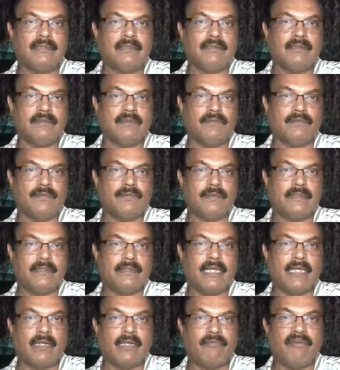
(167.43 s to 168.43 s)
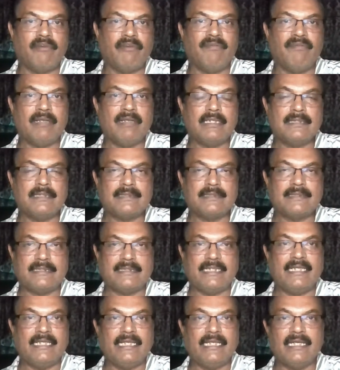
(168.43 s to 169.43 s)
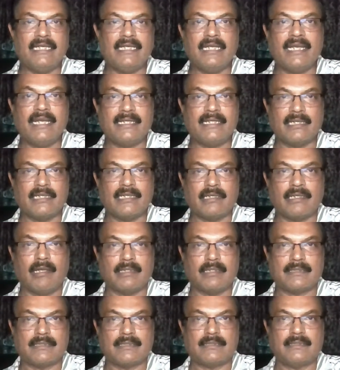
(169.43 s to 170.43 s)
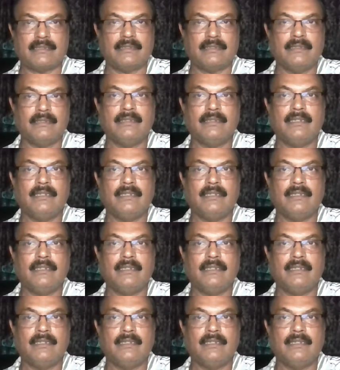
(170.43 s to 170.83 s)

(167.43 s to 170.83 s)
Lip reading: that we will see in later class.